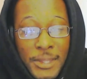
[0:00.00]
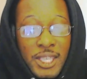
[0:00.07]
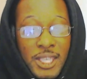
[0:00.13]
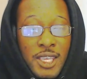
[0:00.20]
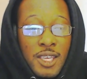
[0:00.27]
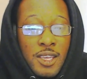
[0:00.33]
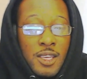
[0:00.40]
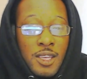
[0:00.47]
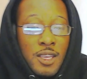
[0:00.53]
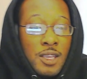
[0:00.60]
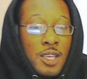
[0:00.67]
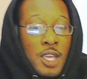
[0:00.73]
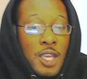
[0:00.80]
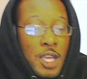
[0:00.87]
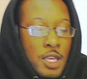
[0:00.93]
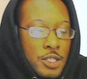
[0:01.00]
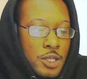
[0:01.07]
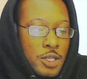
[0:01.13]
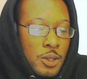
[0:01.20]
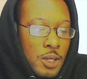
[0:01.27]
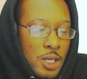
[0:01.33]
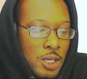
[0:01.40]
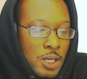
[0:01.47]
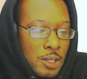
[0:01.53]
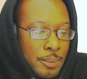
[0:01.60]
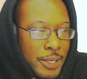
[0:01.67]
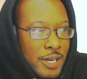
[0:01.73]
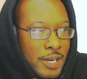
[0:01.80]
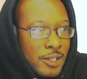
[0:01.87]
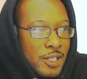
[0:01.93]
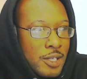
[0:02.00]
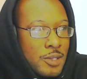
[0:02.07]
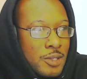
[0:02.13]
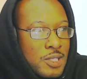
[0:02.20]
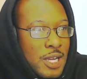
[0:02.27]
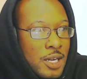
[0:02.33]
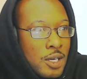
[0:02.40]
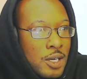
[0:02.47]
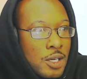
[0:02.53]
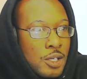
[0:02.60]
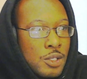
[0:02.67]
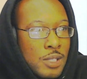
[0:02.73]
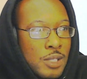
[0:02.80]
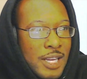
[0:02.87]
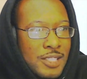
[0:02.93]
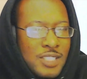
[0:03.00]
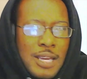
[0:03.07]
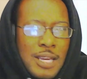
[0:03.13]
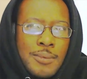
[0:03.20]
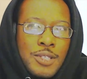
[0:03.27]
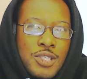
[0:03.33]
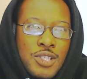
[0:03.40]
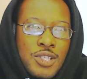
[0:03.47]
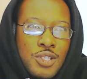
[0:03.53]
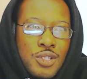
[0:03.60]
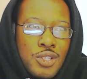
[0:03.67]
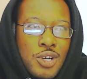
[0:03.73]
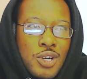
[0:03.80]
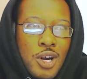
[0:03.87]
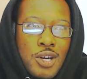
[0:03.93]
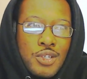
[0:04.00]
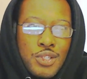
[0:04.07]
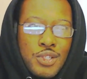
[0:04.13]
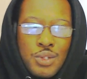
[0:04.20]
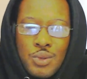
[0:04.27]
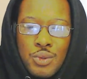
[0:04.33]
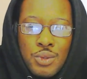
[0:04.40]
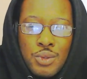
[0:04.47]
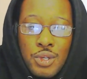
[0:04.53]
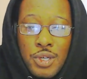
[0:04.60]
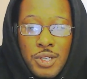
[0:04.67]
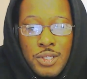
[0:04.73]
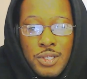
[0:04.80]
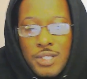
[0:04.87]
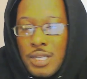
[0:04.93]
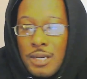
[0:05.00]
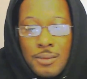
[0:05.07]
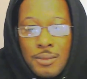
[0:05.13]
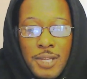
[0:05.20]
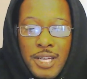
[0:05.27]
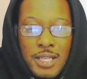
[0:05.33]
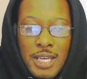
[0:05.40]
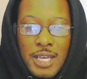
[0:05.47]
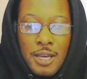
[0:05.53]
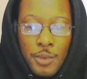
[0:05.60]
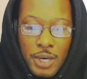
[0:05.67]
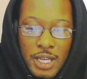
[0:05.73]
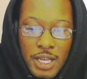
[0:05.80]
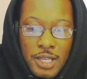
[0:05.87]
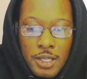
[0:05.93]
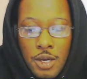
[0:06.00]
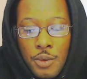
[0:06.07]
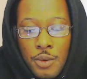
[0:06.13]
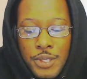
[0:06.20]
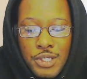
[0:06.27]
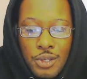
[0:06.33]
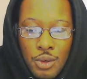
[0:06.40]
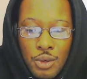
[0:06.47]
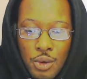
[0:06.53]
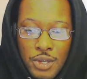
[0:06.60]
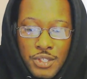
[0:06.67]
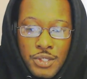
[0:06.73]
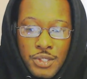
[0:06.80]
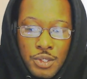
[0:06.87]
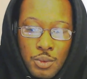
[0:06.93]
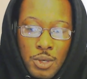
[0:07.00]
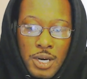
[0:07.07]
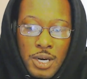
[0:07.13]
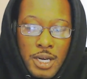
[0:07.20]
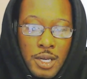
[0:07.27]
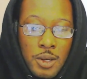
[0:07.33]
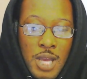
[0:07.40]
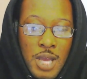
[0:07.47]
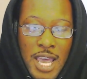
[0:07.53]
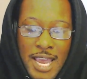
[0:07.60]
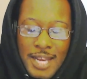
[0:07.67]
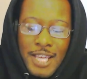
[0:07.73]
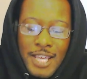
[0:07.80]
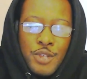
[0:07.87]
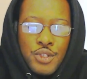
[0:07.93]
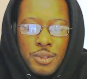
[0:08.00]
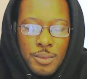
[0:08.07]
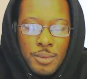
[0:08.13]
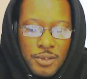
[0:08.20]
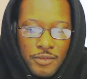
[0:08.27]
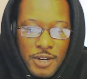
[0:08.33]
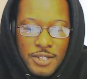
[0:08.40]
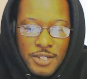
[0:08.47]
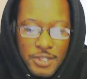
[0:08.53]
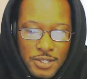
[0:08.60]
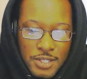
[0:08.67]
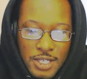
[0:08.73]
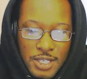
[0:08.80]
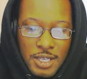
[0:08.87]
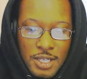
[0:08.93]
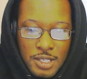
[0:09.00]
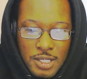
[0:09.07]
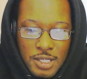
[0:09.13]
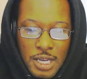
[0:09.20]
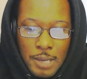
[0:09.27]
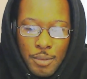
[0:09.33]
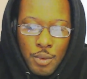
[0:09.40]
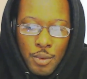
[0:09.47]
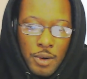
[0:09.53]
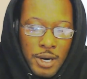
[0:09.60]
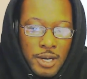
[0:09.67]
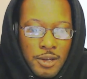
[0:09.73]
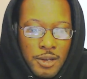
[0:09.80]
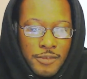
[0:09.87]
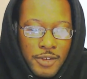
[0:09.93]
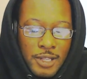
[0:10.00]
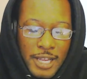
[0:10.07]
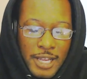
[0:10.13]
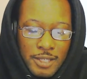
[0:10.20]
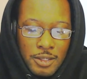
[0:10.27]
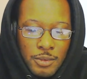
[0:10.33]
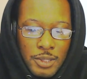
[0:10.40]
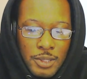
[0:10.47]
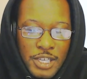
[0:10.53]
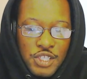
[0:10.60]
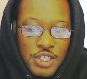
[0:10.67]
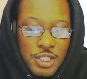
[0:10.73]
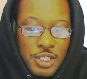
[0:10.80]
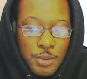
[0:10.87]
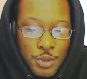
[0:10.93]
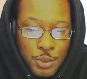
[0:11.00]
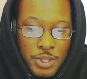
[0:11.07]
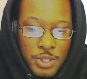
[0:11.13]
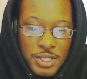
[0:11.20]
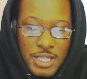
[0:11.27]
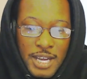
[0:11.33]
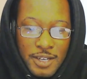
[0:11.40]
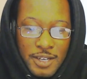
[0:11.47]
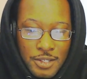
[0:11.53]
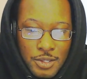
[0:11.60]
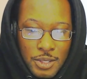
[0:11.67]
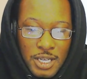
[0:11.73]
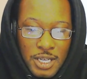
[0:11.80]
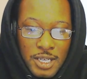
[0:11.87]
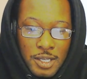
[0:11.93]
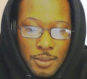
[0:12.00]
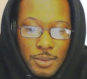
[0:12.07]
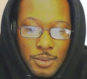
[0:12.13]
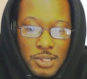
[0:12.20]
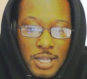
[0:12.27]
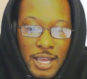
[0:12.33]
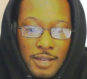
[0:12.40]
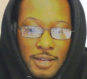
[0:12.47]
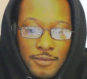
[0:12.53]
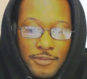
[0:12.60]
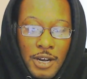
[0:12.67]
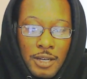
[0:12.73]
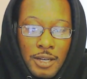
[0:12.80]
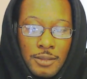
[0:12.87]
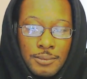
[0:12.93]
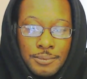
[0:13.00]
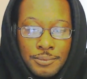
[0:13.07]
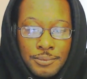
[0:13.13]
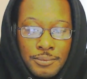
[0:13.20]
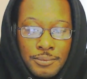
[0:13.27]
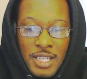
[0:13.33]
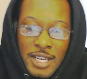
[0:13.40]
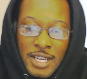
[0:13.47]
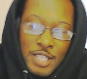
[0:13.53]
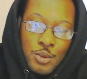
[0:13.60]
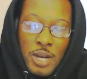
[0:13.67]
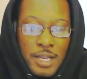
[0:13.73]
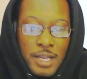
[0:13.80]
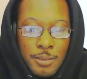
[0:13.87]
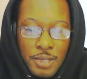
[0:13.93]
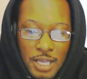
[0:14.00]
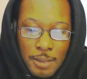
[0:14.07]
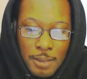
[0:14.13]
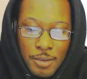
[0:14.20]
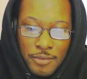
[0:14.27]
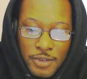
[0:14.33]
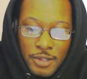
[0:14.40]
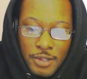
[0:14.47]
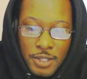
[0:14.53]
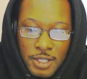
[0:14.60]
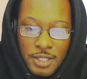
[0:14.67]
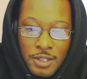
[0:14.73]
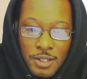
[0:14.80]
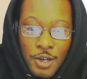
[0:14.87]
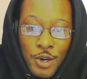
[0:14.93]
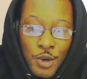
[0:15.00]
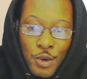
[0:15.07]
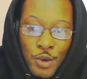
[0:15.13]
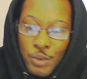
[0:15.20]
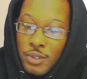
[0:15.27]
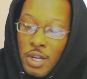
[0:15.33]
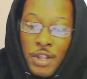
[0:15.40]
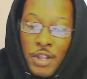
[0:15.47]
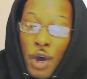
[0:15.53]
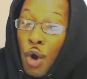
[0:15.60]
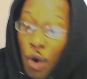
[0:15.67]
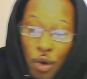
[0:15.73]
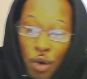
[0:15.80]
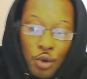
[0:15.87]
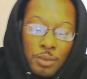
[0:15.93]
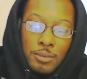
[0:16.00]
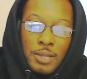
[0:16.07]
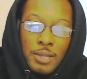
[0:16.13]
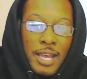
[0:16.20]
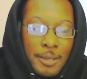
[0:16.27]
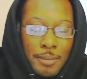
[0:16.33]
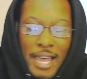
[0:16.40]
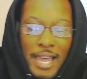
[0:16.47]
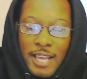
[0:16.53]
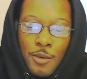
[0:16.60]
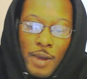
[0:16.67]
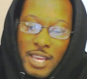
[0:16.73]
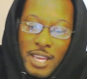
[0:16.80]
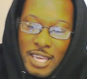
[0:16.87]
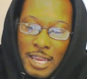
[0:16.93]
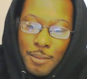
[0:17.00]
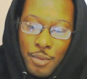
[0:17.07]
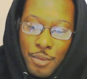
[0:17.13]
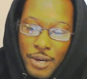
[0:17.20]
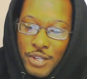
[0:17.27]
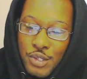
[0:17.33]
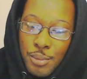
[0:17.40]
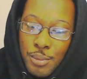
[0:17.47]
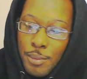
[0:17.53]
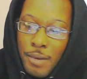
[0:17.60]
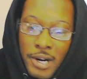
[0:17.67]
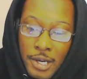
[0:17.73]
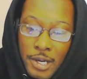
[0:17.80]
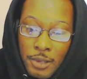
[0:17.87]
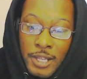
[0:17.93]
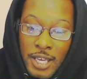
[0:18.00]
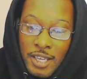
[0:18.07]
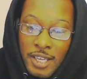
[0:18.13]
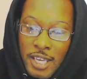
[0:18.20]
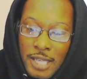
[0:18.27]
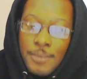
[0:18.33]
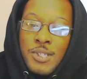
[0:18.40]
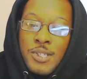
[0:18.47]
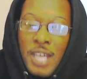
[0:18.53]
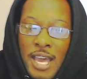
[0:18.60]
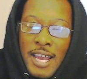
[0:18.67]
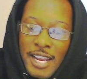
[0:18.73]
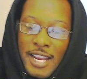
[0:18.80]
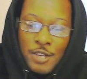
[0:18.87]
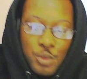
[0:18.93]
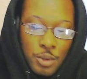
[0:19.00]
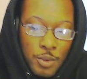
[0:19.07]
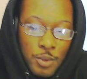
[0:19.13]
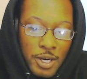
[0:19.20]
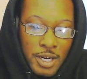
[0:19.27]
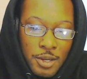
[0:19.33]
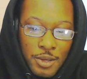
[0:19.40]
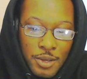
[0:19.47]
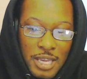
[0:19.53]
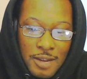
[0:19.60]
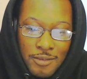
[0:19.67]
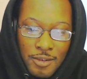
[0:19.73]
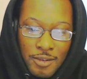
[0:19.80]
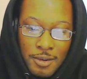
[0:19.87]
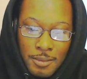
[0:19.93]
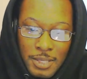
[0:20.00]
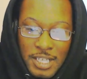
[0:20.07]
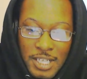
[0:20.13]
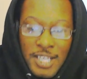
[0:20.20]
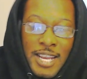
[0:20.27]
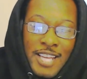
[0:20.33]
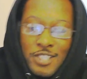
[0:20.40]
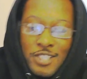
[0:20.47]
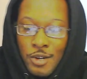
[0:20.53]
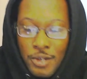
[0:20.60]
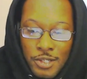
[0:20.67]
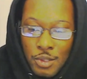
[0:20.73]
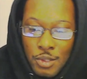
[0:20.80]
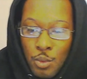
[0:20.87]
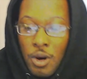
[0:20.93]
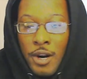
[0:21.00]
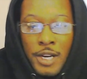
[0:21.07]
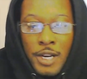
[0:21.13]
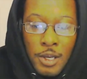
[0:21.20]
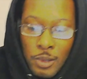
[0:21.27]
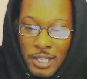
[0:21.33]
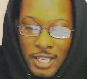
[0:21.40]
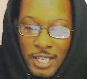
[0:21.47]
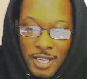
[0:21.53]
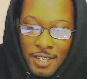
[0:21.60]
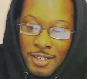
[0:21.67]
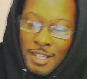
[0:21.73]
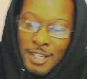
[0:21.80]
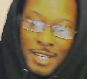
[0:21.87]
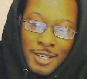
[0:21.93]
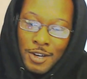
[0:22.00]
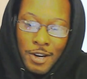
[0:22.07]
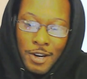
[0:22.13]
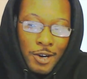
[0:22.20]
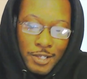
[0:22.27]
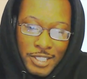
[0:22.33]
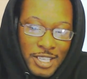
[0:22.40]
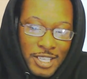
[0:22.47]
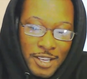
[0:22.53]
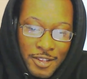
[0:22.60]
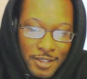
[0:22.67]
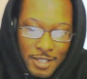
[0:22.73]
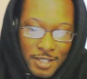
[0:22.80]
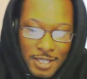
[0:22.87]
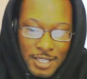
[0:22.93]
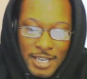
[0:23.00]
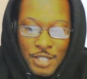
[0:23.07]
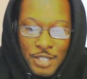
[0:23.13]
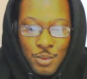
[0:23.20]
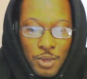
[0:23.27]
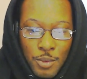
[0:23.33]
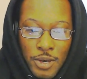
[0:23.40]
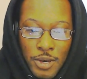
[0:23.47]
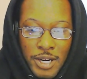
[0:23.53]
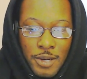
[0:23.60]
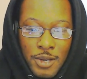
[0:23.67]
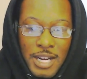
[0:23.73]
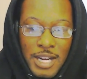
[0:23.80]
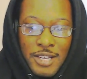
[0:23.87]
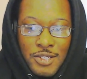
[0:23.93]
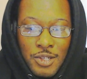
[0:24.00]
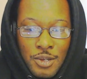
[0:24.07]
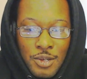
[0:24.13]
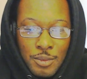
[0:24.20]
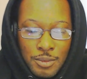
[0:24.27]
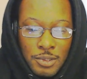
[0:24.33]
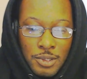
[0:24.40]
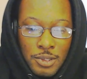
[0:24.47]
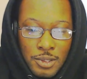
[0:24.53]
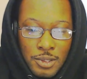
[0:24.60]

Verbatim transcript: Yeah. So apparently there's like a old like Japanese either cartoon or something like that where they go into the origins of Wario. They used to be friends as kids, but Wario felt like the relationship was one-sided, so that nigga was like, fuck him. And that's why he became a villain in the old like black and white Game Boy Super Mario Land games. That's where Wario came from. And then that turned into Wario Land all together, and then that's where Wario got his own